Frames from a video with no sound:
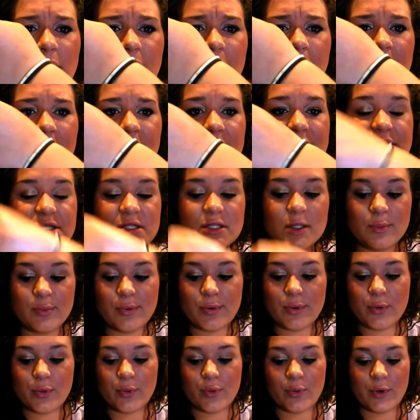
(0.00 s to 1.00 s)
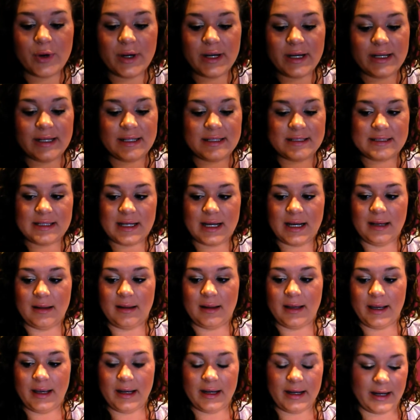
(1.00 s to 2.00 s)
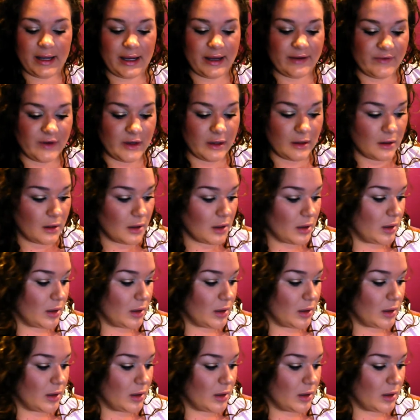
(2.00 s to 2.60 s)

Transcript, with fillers: It is just the prettiest highlight, and I have it